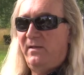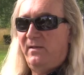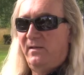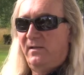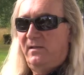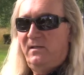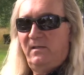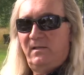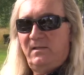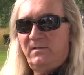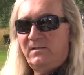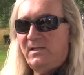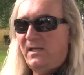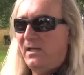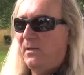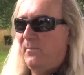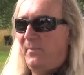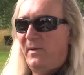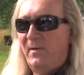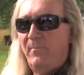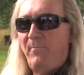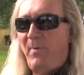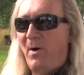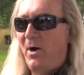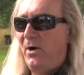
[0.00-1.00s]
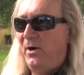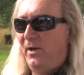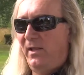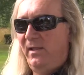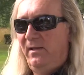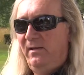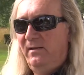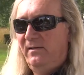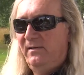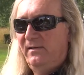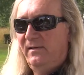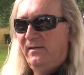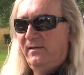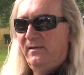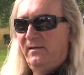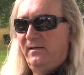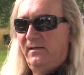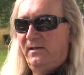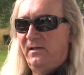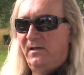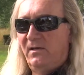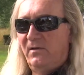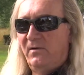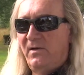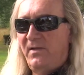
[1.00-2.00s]
it's like a big party.
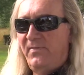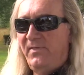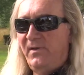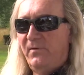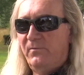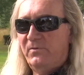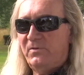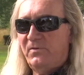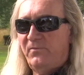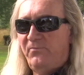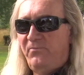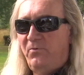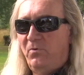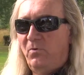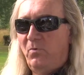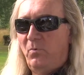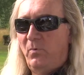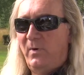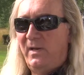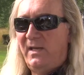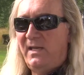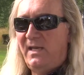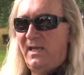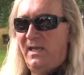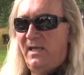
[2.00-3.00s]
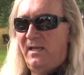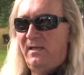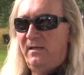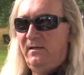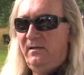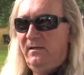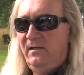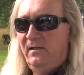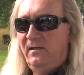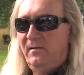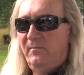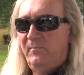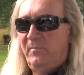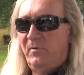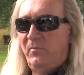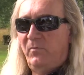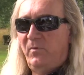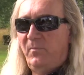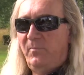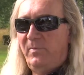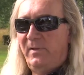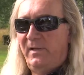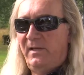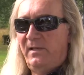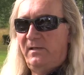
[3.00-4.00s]
I think it was a full weekend, but
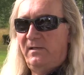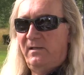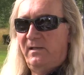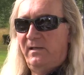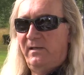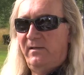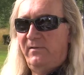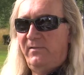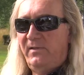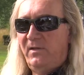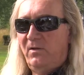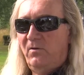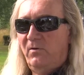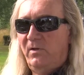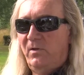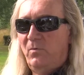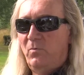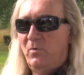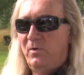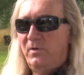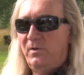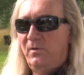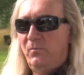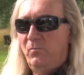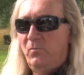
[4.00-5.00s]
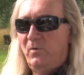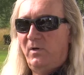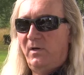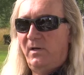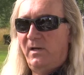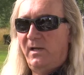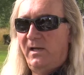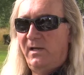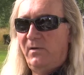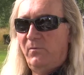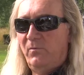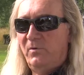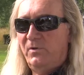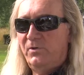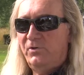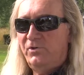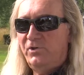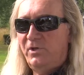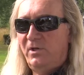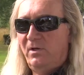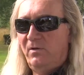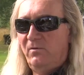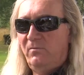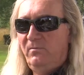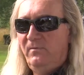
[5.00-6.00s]
we played, I think, only one night, one
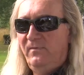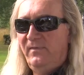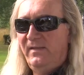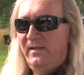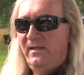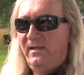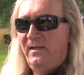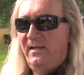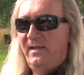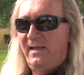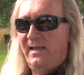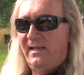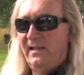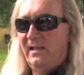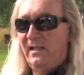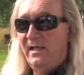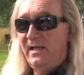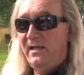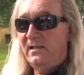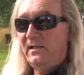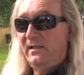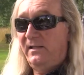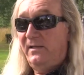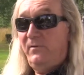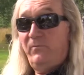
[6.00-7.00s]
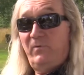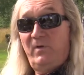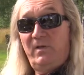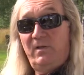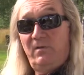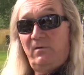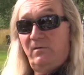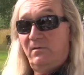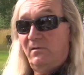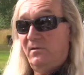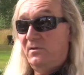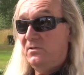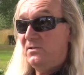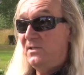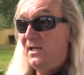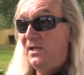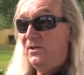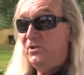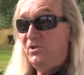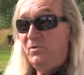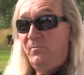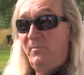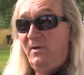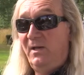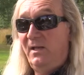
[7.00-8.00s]
show. And luckily, there's
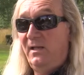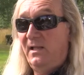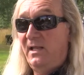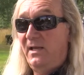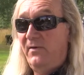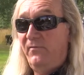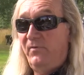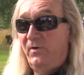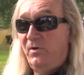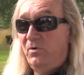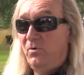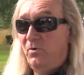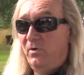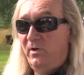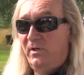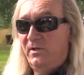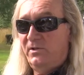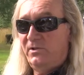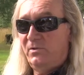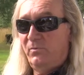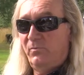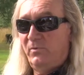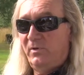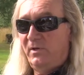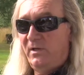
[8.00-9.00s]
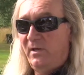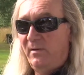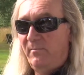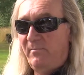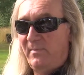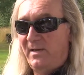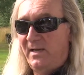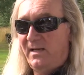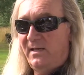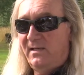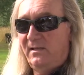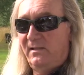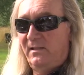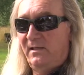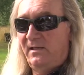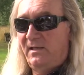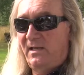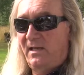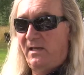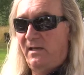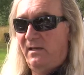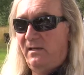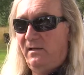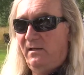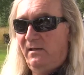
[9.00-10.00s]
not too many live recordings that were done back in the
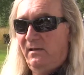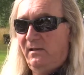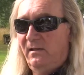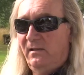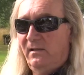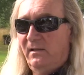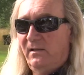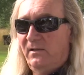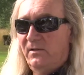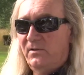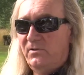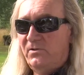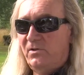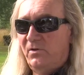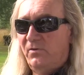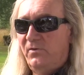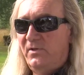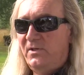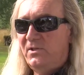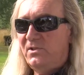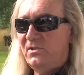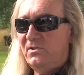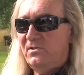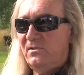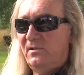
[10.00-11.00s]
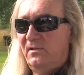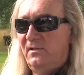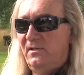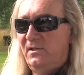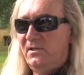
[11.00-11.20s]
day. So this